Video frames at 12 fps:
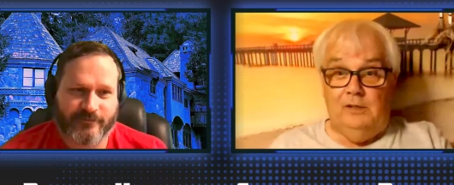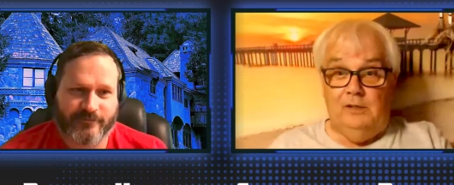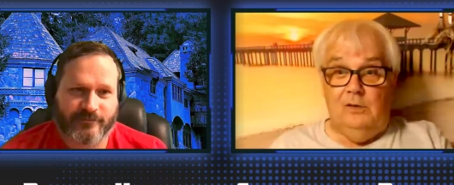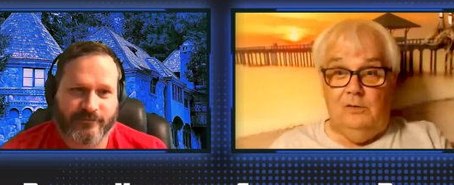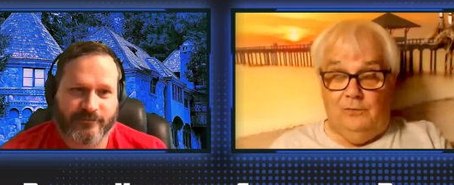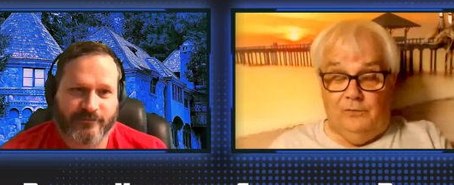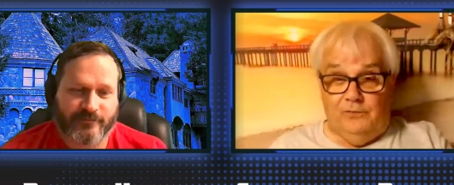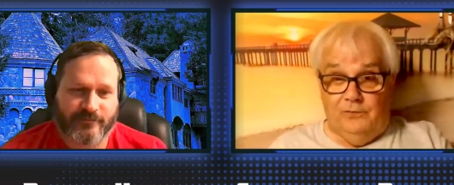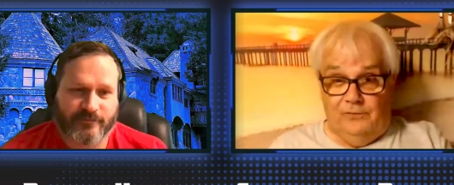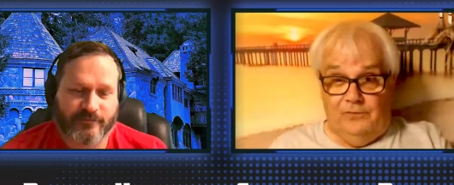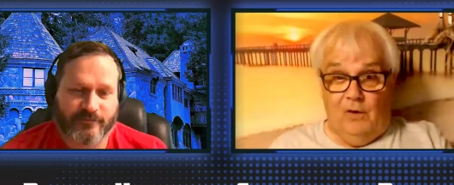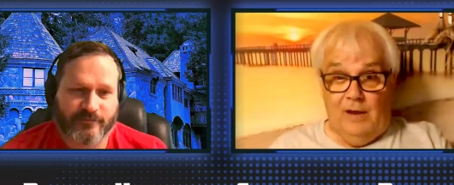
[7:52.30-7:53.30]
Speaker 1: do
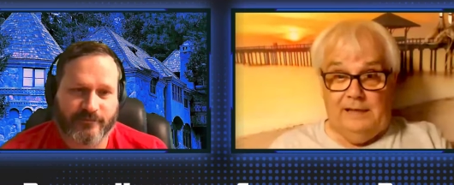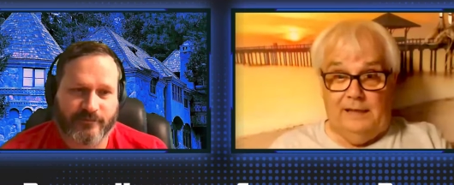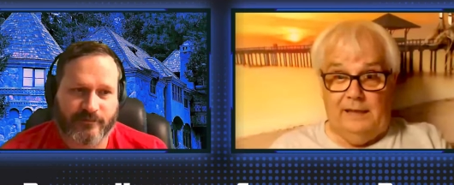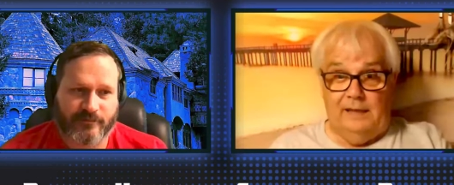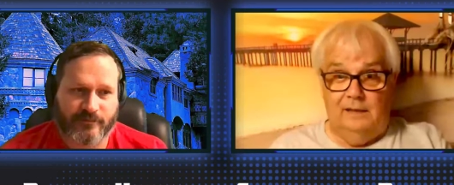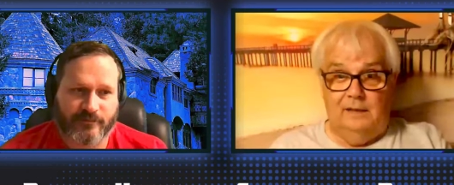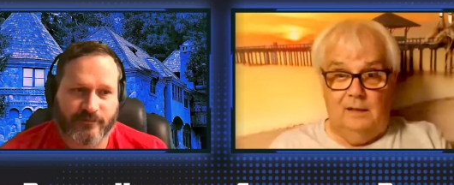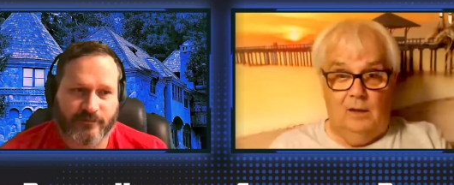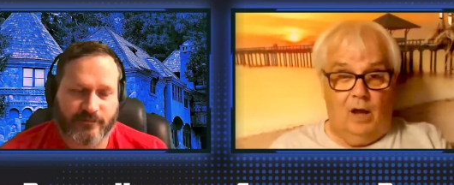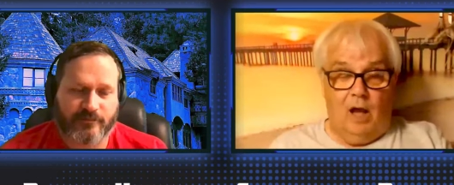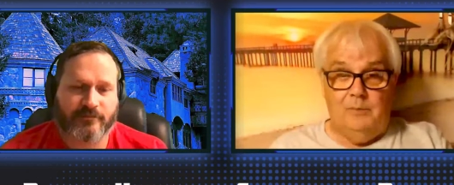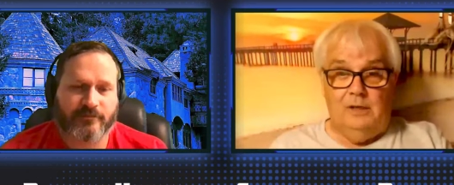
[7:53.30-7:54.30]
find it,
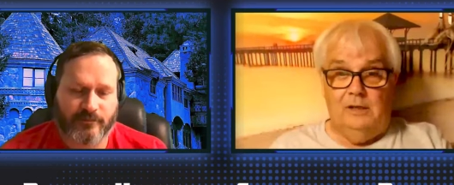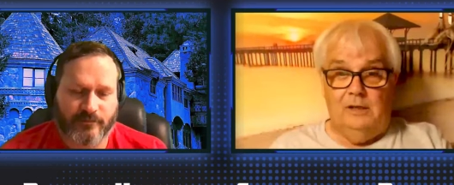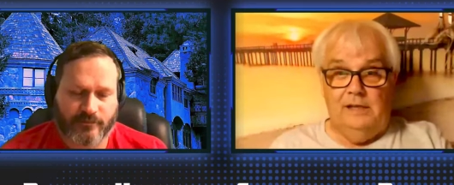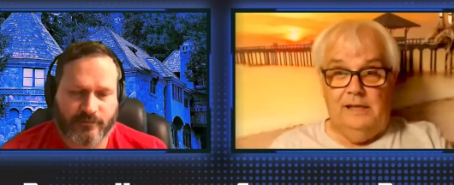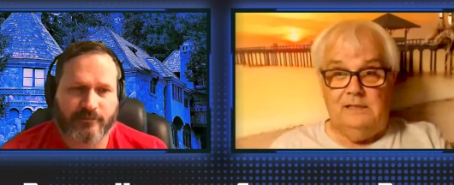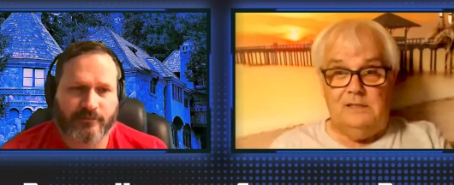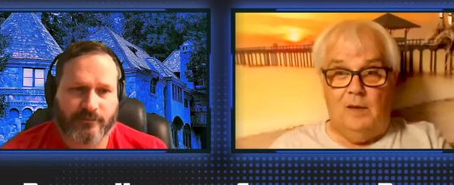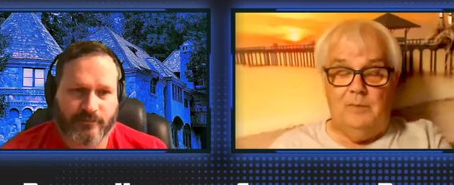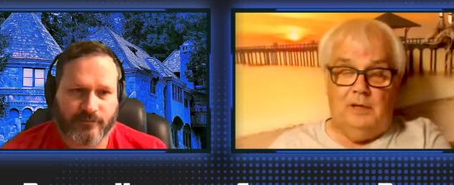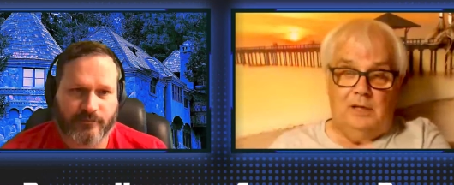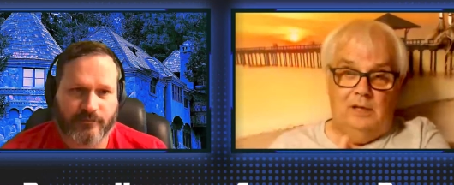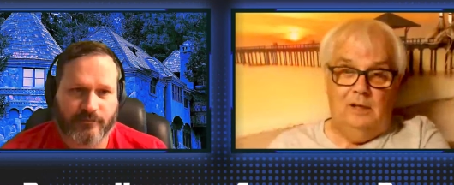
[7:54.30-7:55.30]
I'm going to need
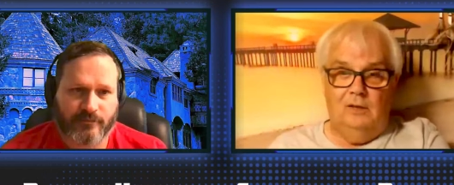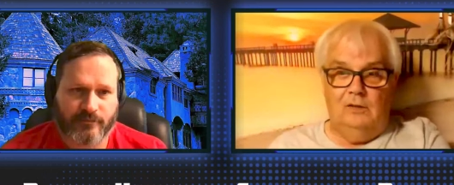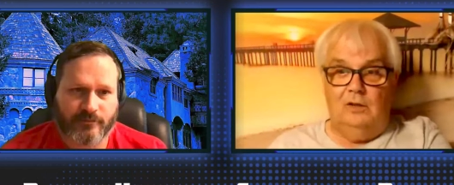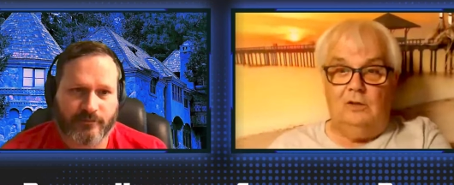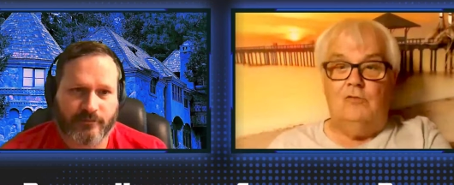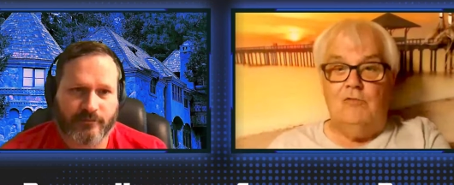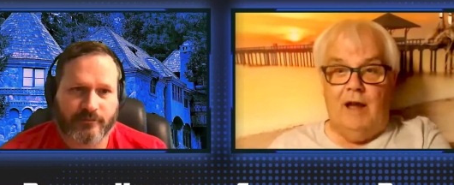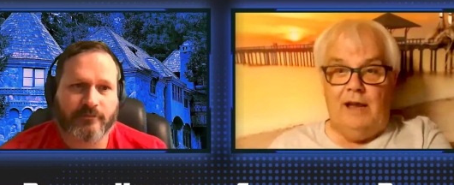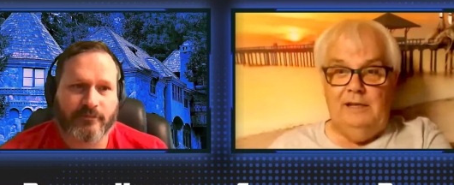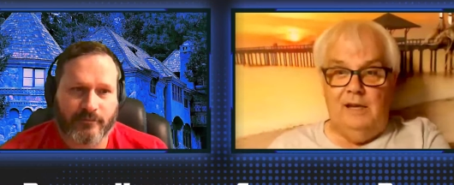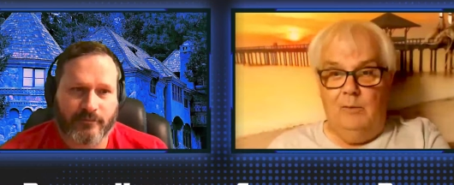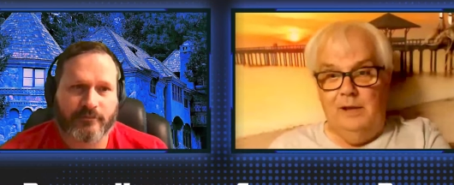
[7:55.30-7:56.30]
somebody that can
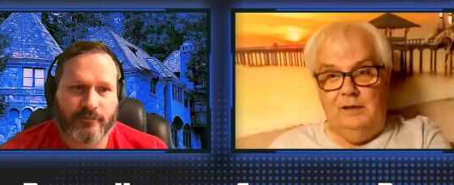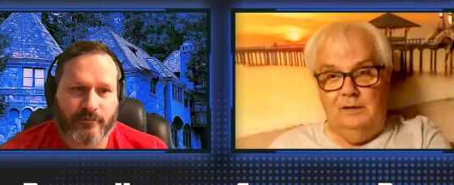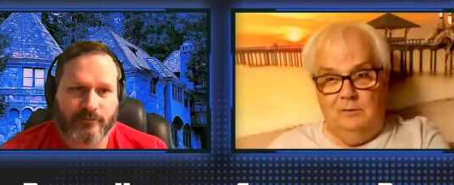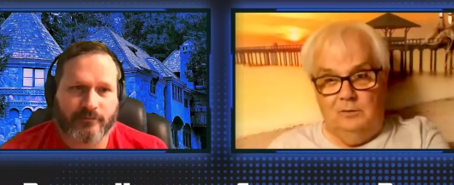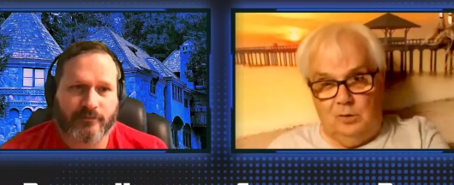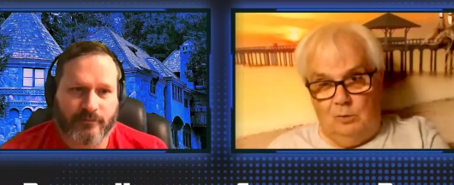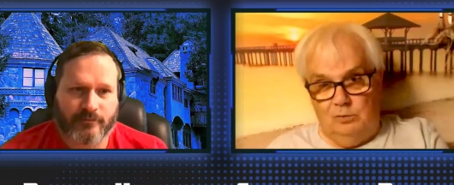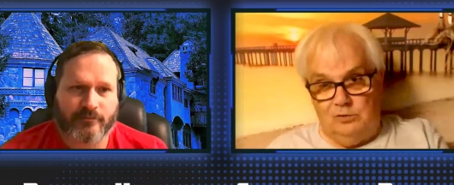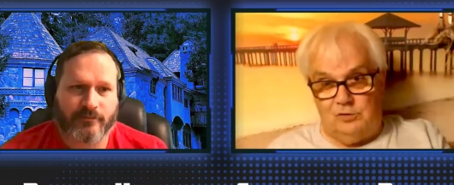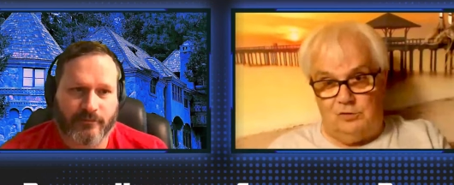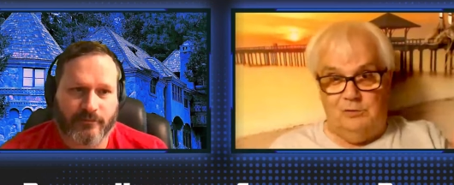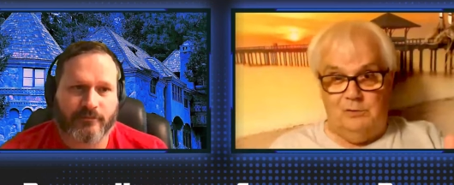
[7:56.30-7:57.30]
radio in and call the
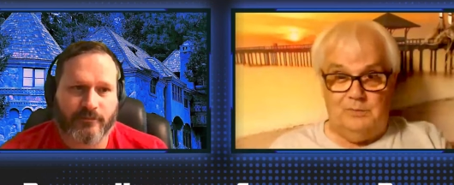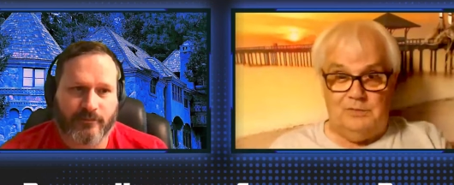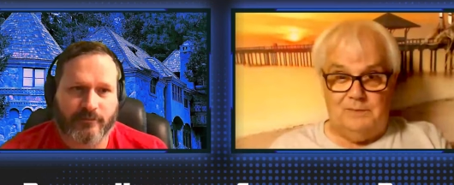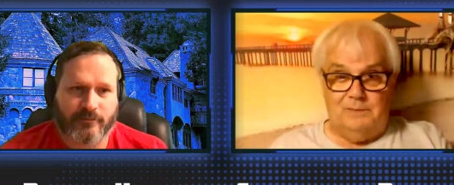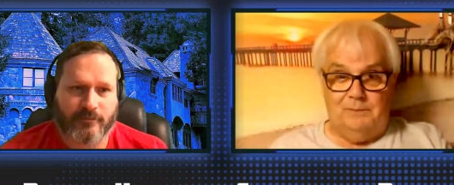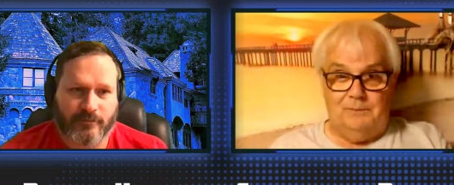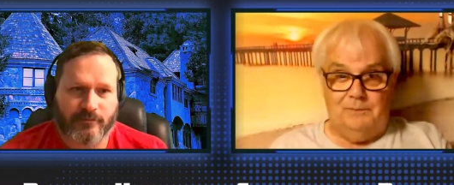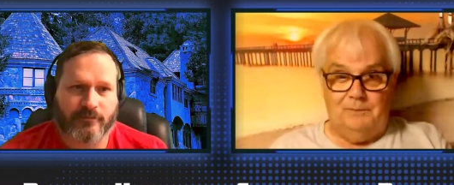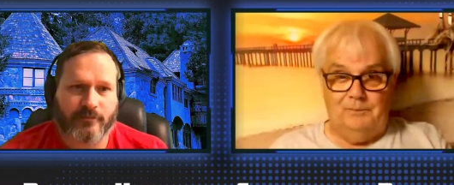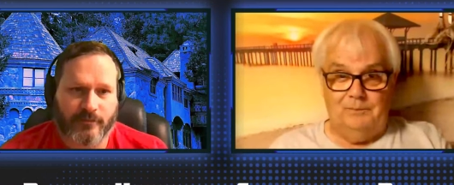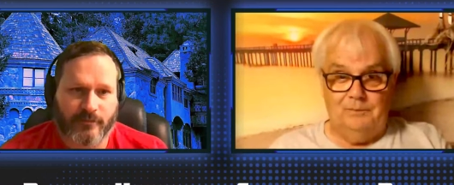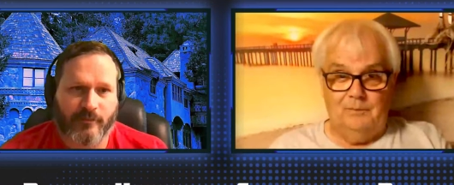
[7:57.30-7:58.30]
troops.
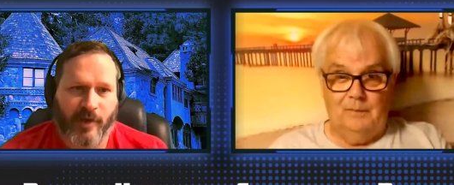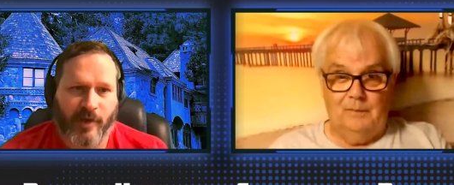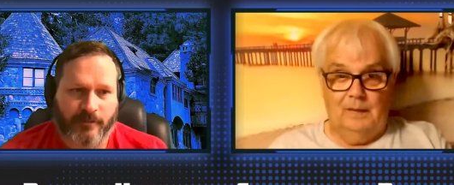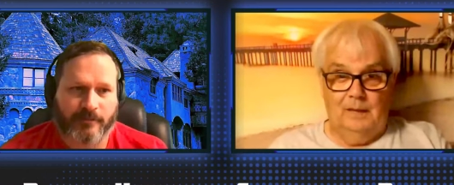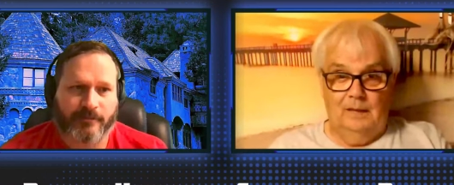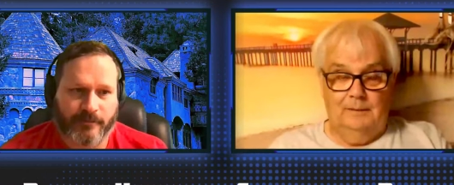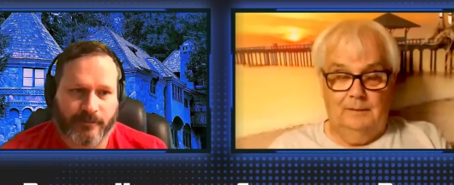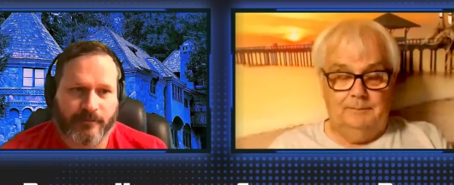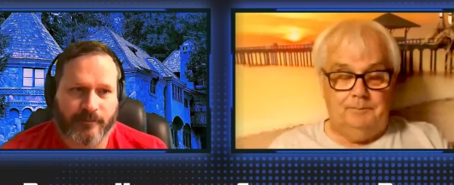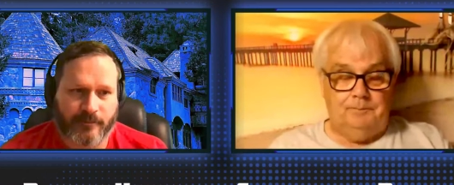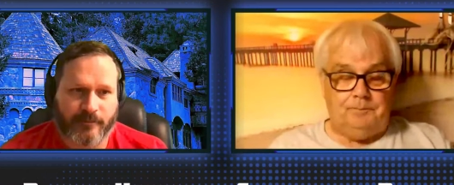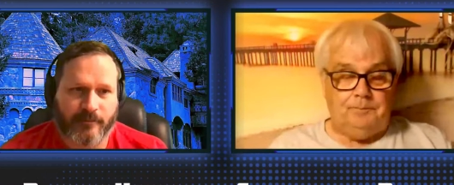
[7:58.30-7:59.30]
Speaker 2: Yeah.
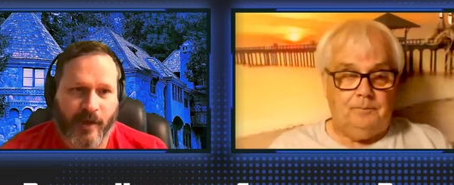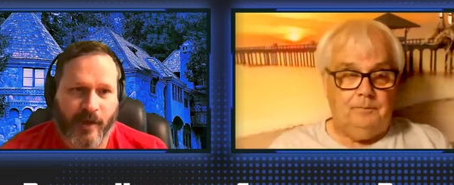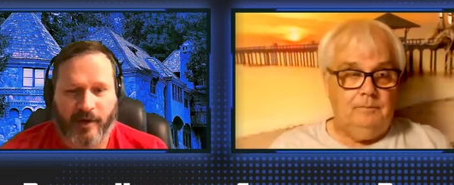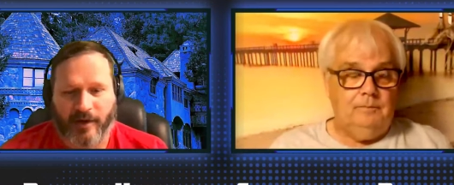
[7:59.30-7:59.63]
And an